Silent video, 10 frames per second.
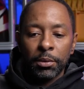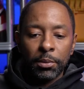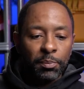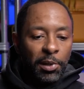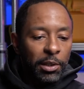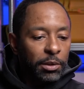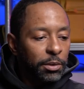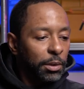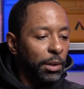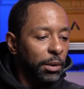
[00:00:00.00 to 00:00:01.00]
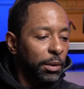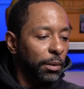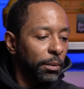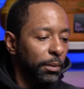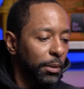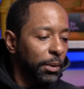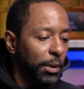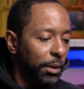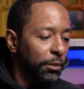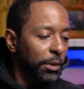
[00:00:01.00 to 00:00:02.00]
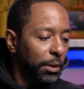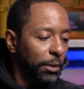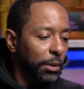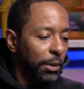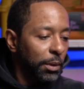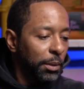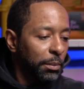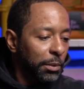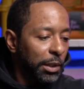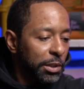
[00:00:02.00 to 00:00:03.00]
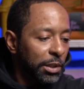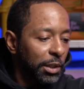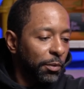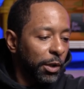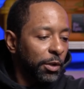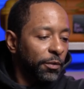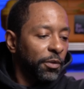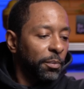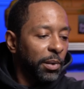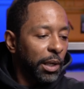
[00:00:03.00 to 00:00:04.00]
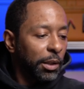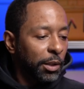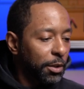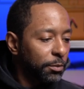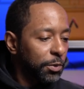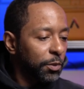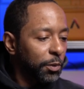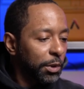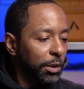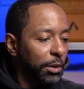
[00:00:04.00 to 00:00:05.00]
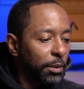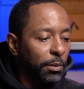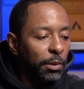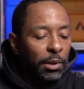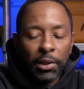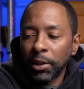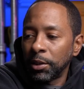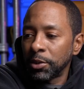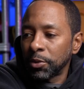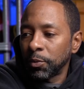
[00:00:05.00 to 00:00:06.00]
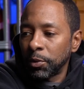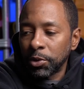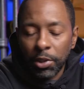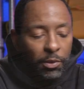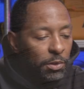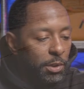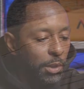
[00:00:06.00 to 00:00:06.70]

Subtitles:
This box is kind of heavy. But I see right off the bat it comes with a case, which I was